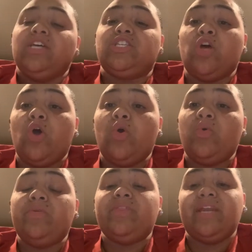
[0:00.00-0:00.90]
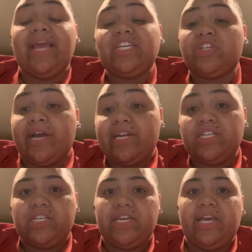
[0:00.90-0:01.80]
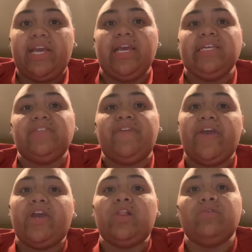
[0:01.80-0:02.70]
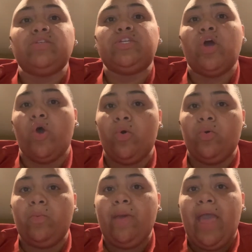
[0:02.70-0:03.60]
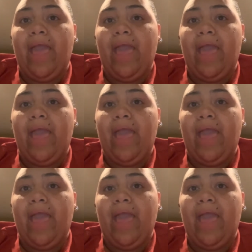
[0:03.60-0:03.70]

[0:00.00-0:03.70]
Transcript: So the next strategy is very close to home,